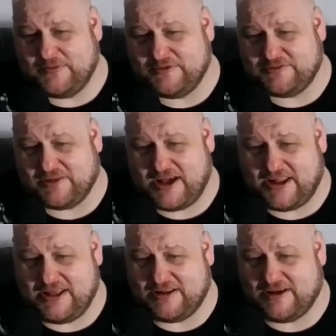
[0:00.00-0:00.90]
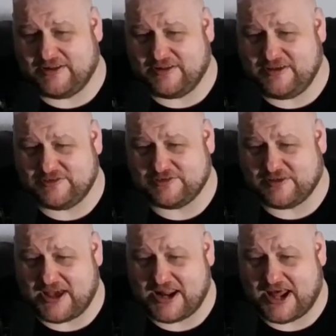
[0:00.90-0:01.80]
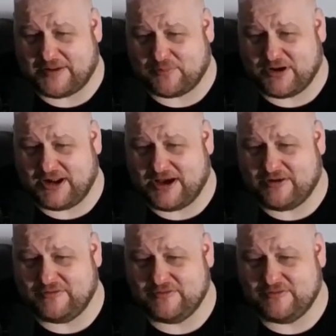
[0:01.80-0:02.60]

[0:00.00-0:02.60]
They're just laying on him. He's just laying on him right now.